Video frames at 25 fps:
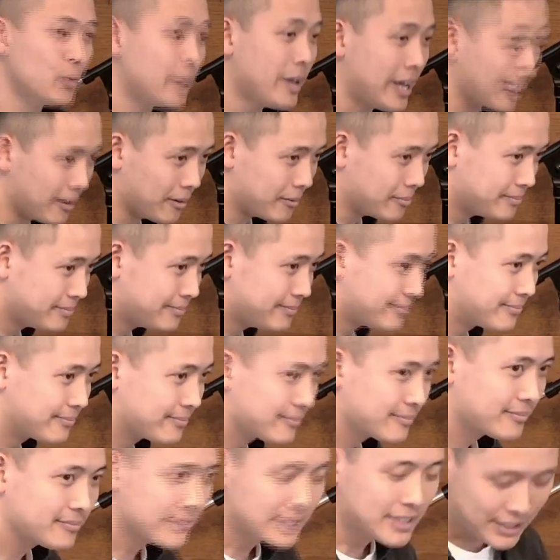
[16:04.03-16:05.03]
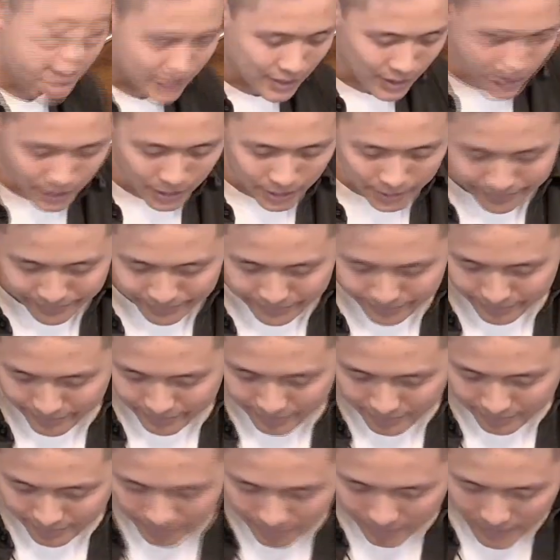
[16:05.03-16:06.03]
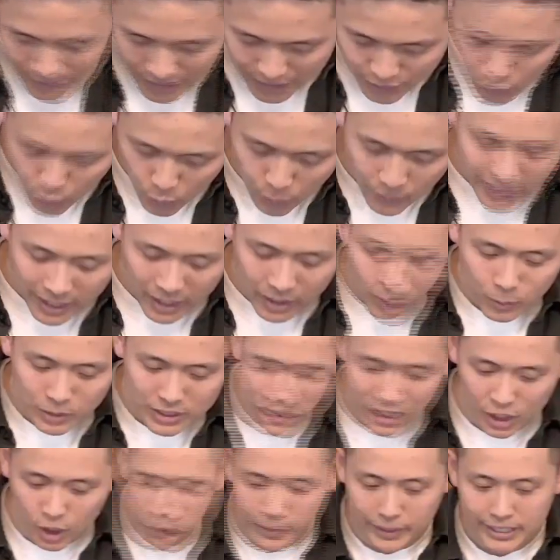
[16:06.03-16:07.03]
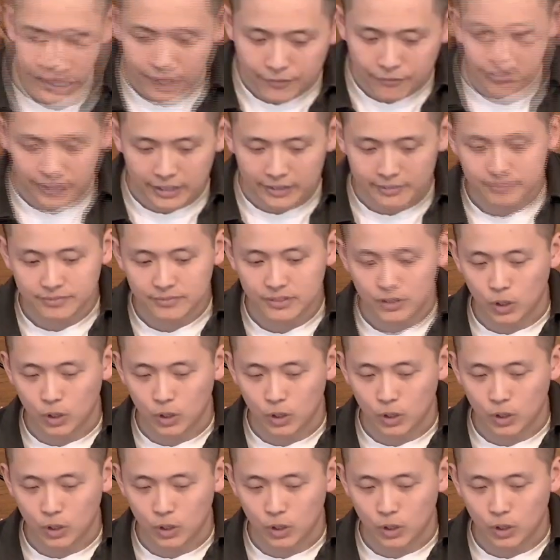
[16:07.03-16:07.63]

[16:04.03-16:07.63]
in. So zooming in was a little bit different.